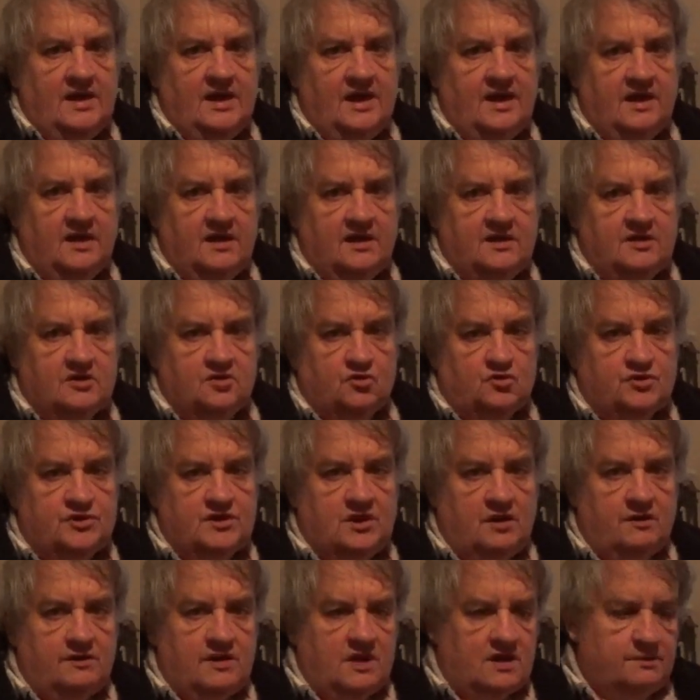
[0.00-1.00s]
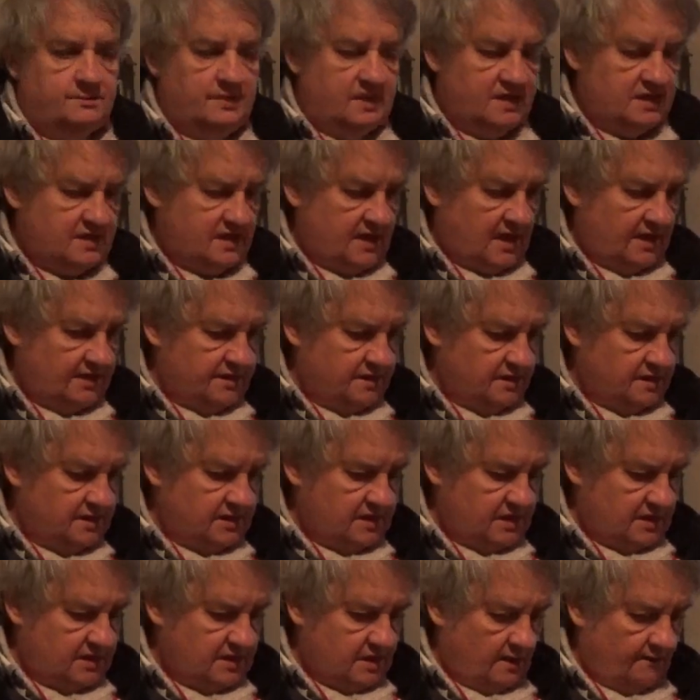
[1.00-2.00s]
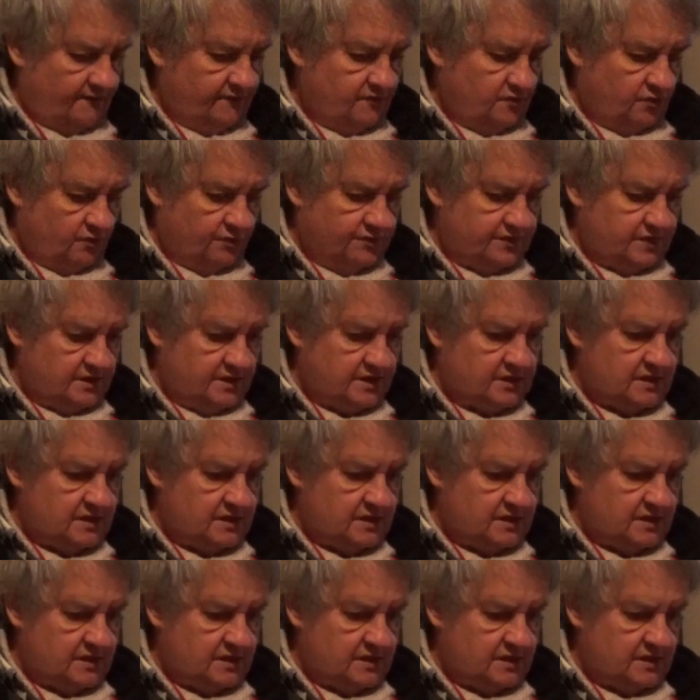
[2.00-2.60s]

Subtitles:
And also another bit of sadness is, of course,